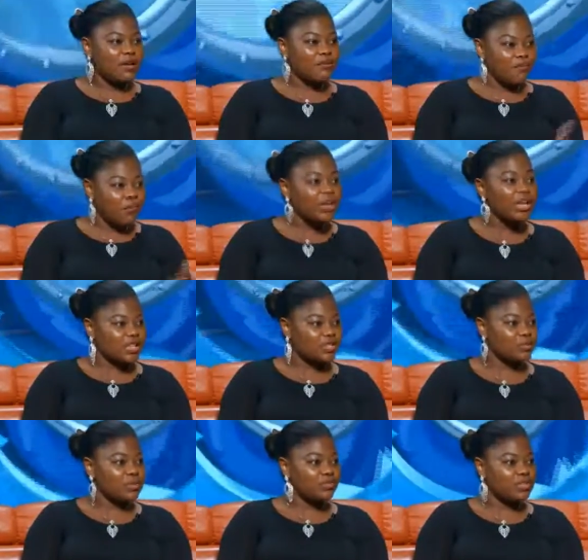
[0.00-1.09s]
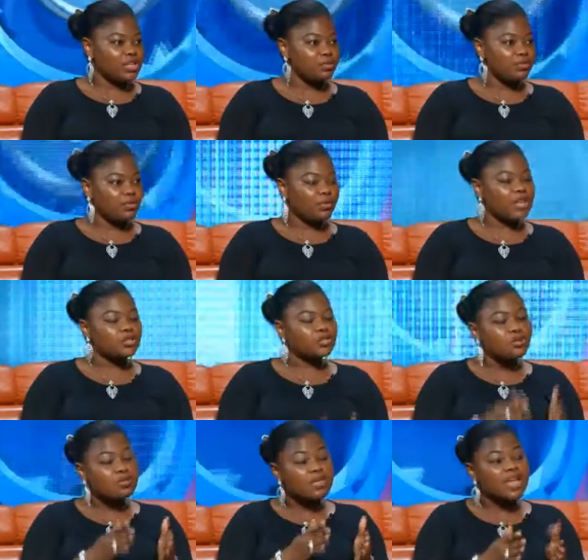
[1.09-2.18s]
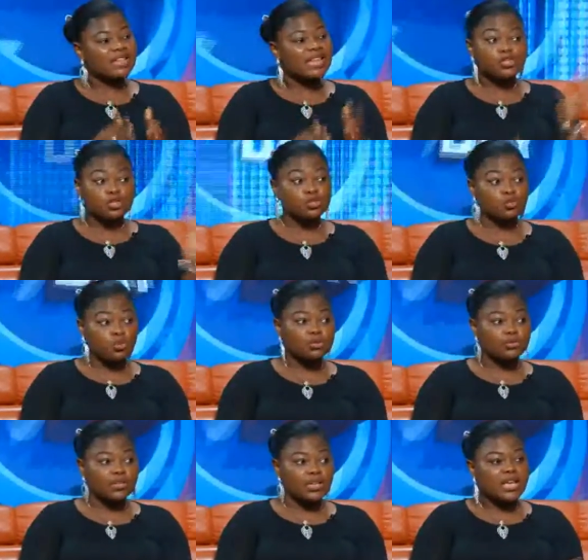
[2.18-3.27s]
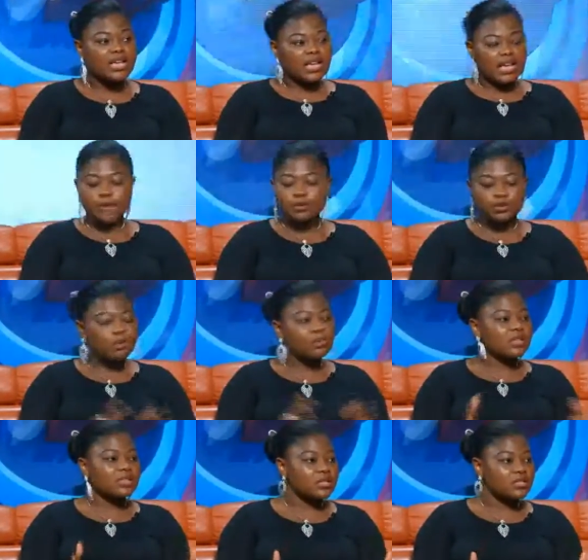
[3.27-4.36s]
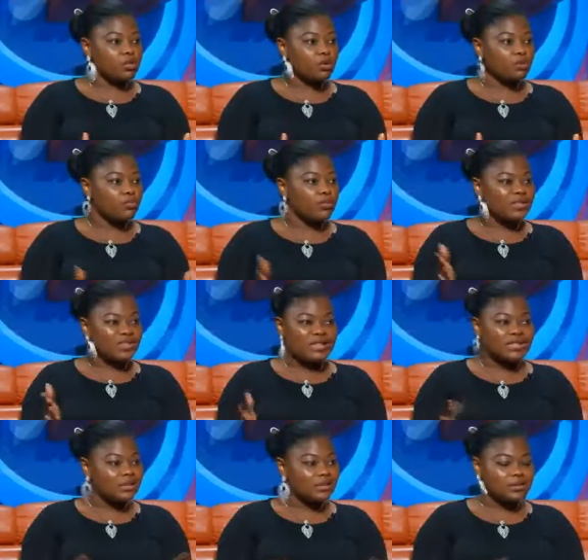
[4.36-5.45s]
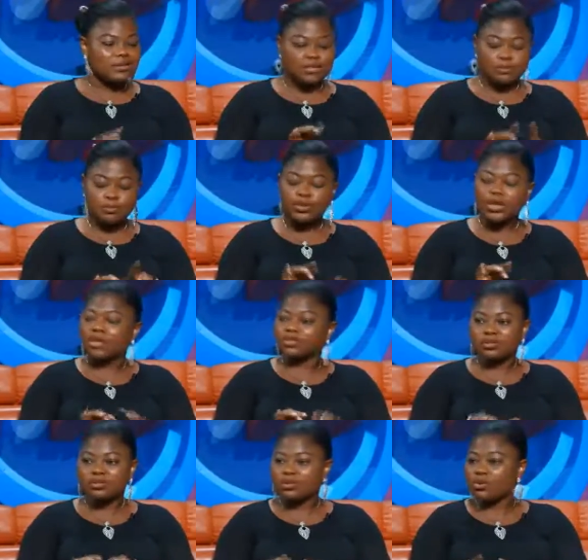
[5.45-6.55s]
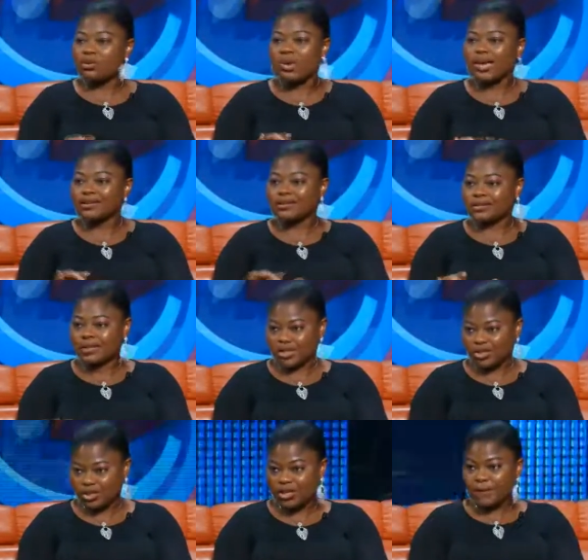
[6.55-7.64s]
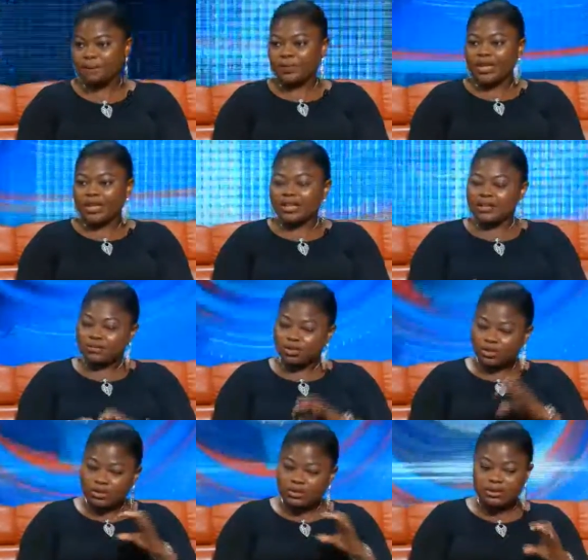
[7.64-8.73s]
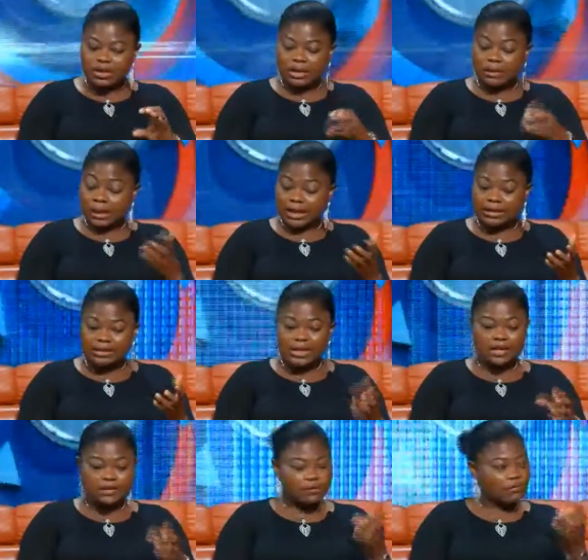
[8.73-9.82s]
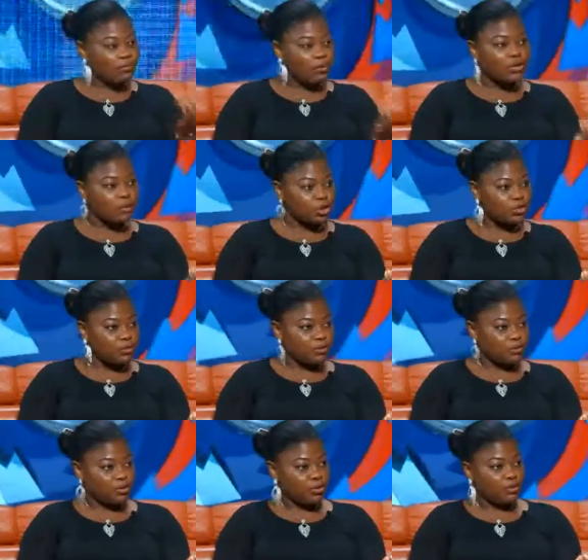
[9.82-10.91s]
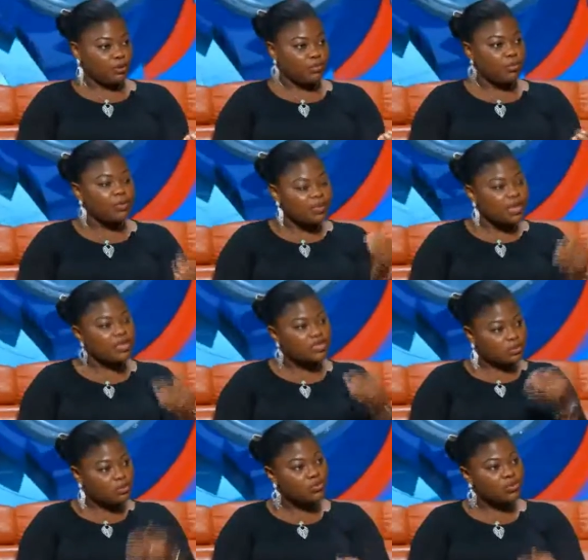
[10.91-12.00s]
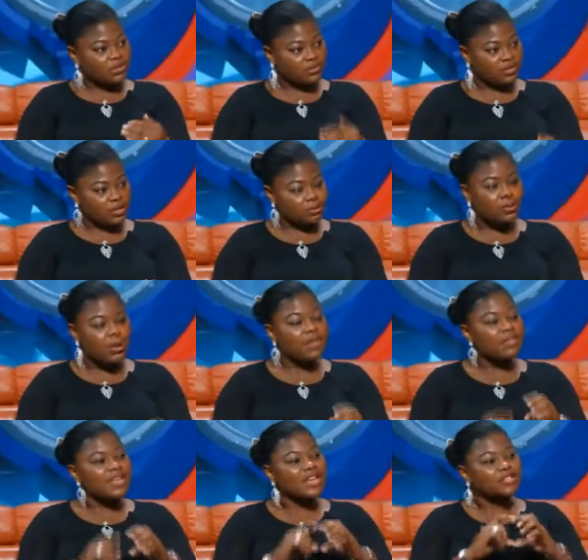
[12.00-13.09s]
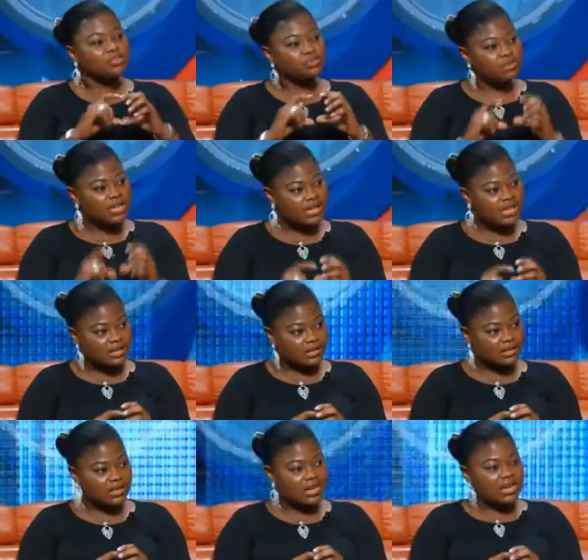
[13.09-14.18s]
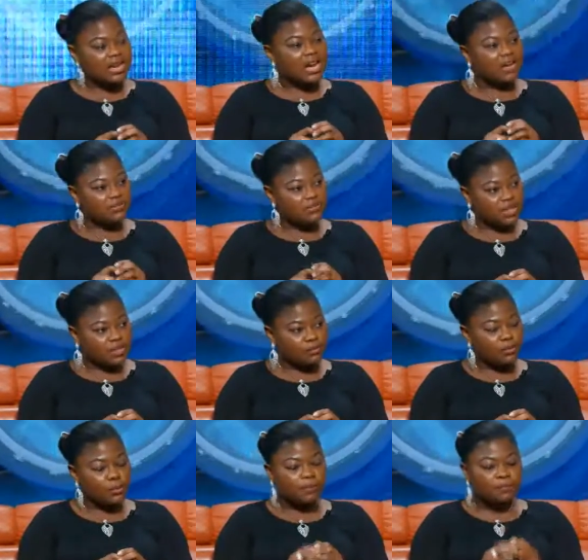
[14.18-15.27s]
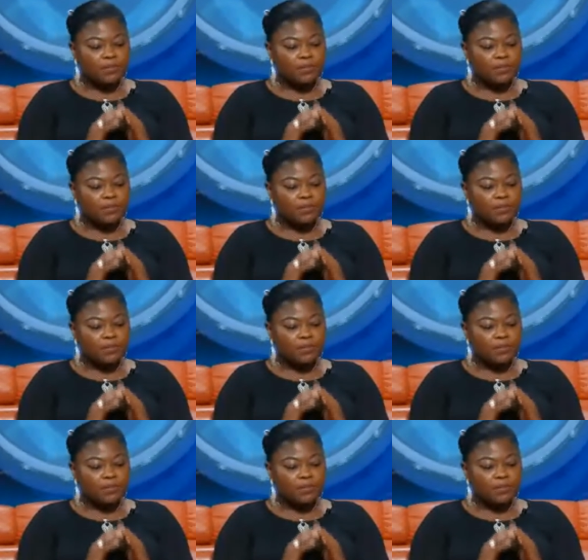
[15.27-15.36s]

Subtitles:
Money has to be available for that. So that's just one of it. And I'm sure that there's a lot more. The internet is there. People can just go and search. That just, like I said, money may just be the problem, but there are schools available and there are trainings available.